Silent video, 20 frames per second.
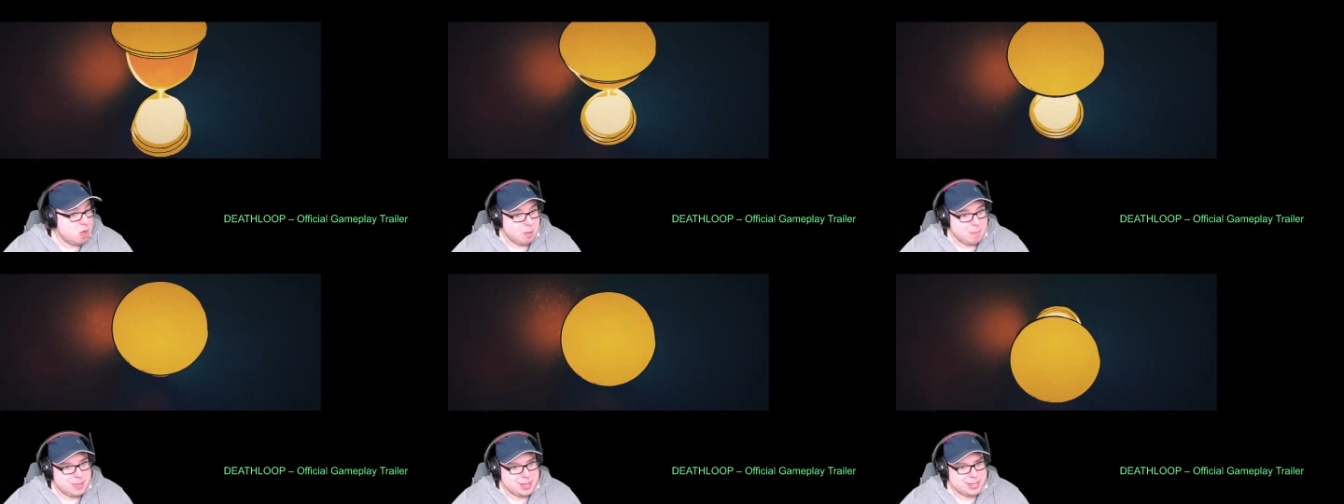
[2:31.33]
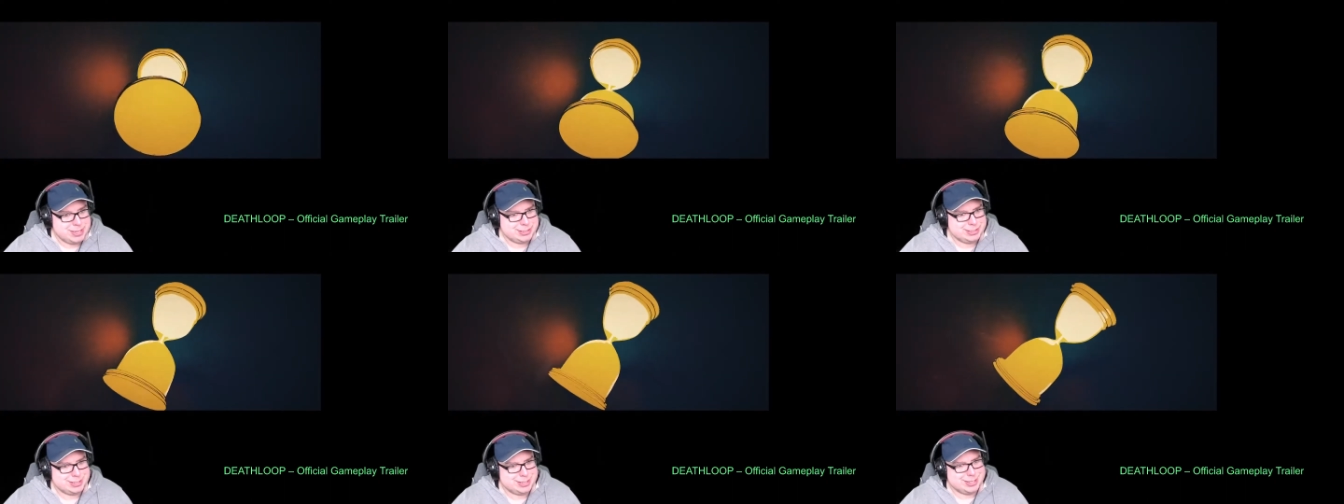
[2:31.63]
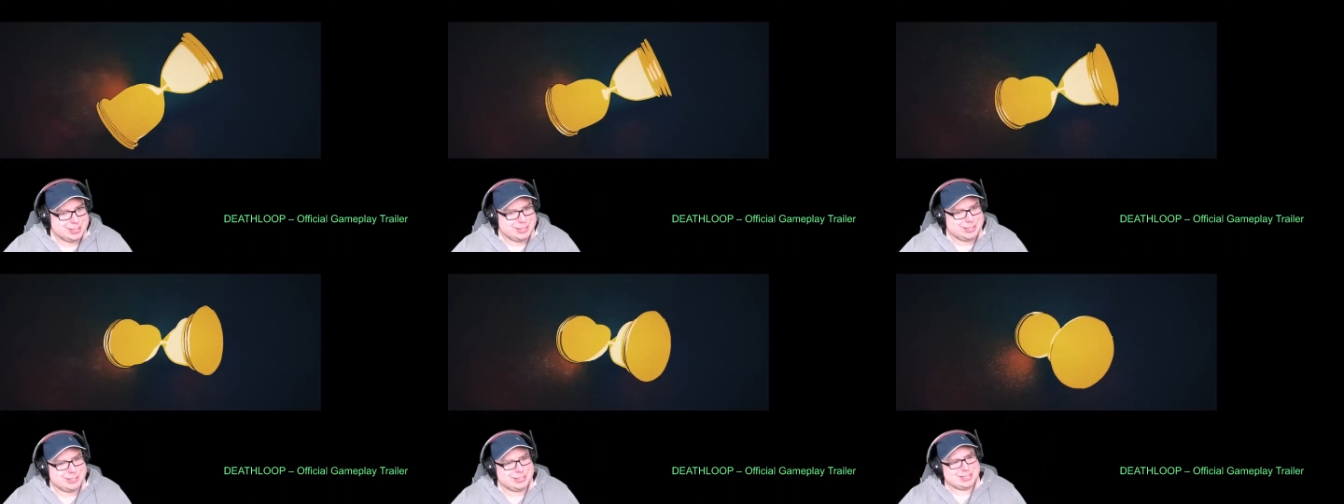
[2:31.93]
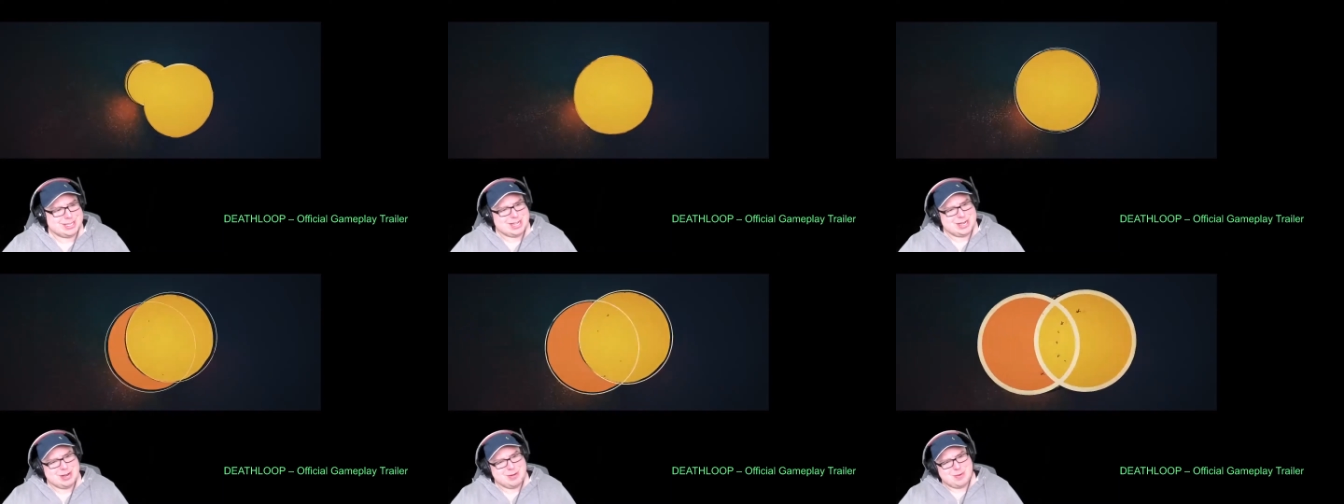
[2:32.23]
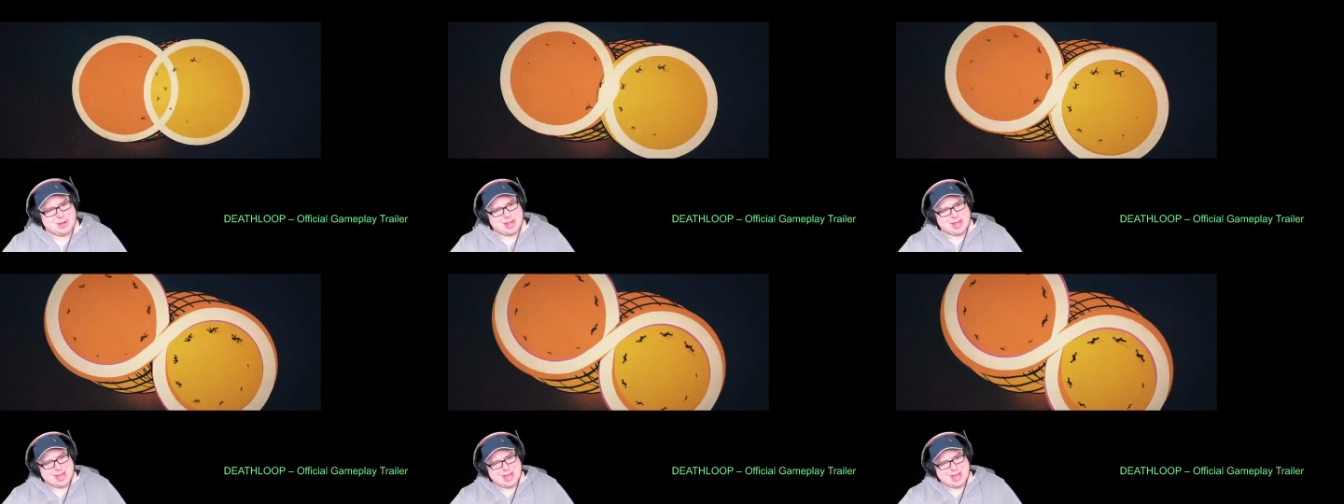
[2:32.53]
pistols anyway.